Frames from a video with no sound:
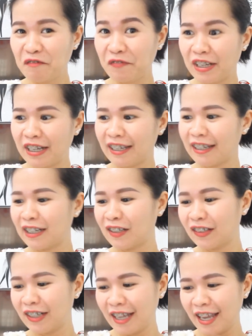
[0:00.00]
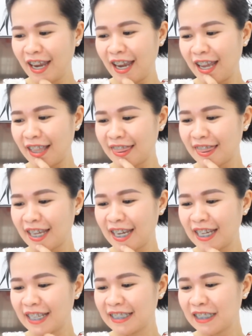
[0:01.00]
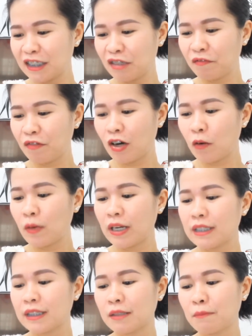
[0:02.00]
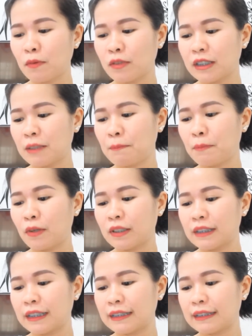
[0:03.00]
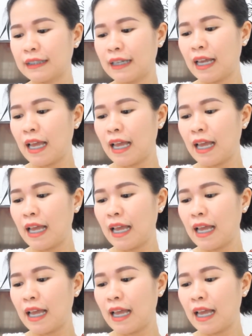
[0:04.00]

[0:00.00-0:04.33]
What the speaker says: Feeling, you know. And then, 64, what's most important